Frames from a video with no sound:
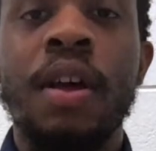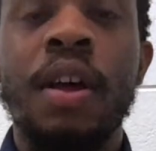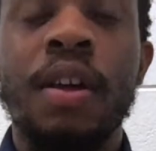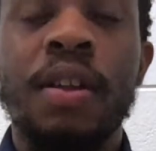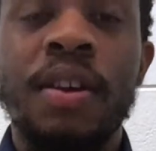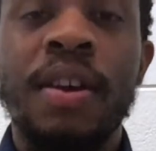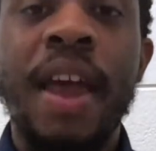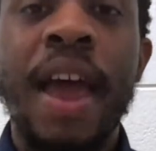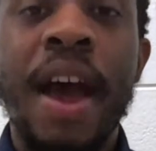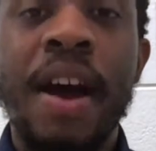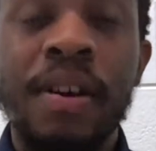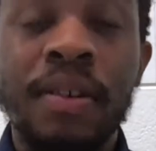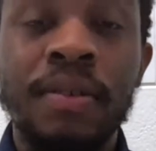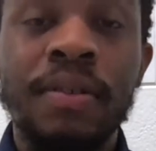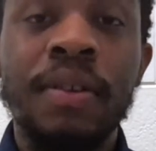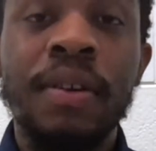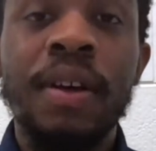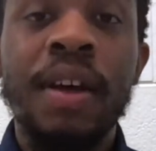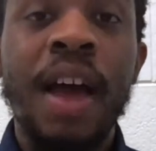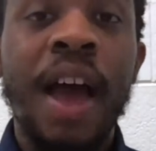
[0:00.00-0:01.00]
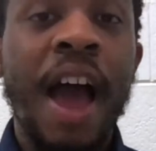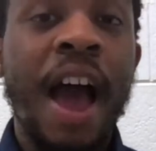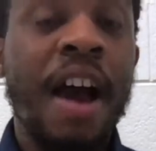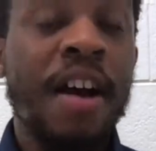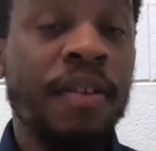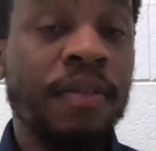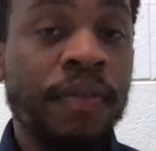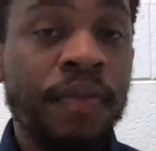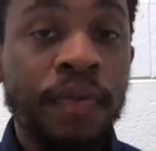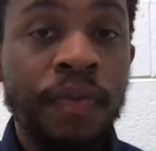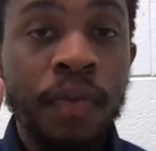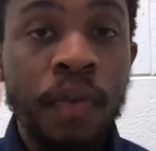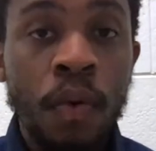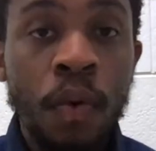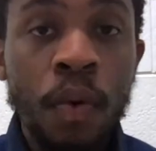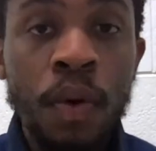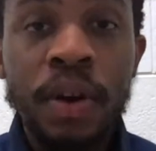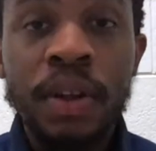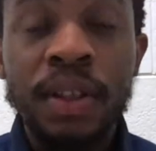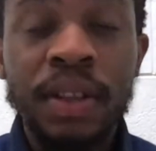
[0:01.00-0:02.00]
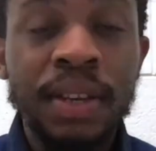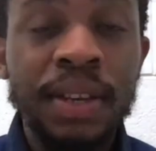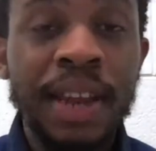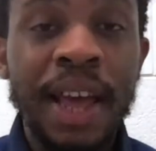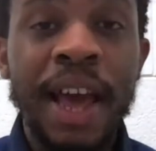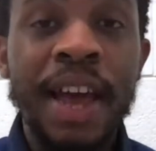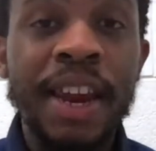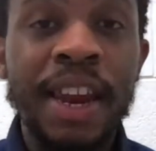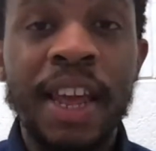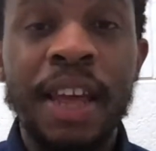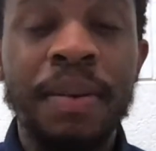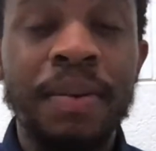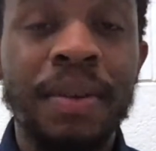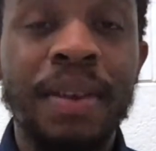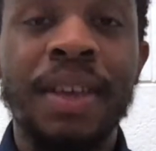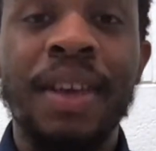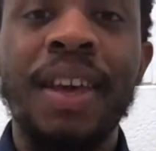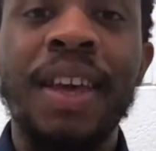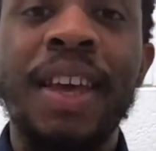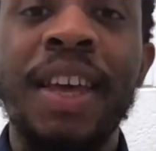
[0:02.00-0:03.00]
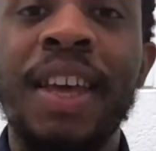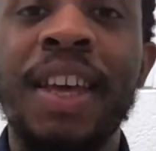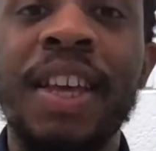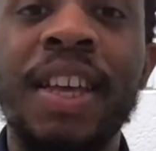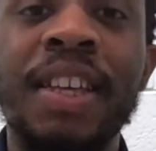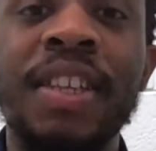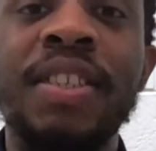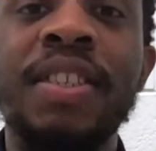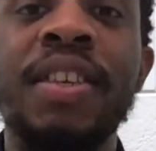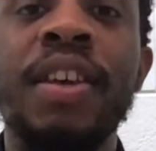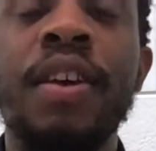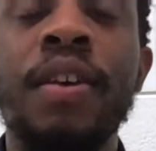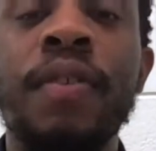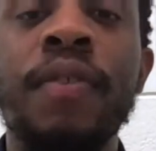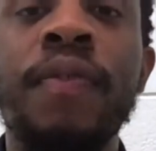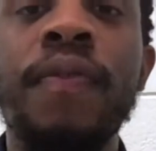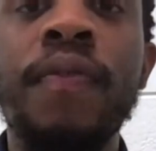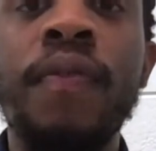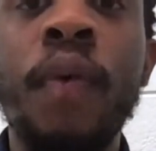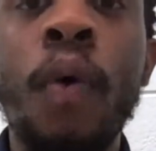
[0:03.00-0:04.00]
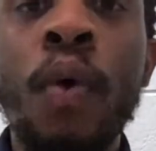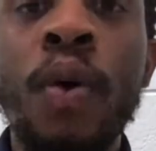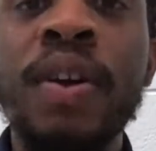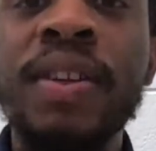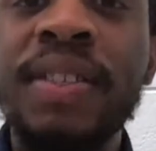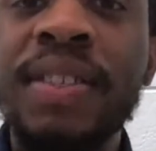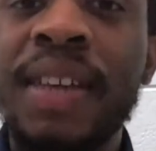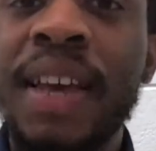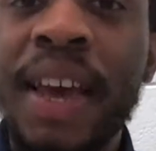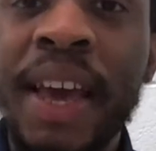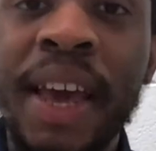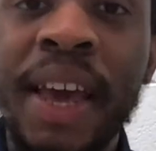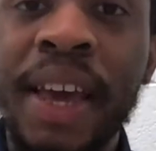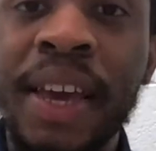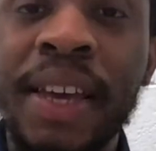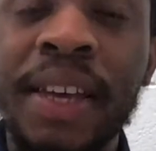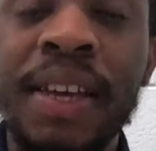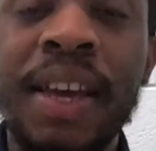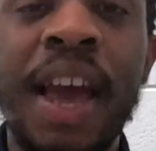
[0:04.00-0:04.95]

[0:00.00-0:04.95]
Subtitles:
Now, our fourth dynamic is forte.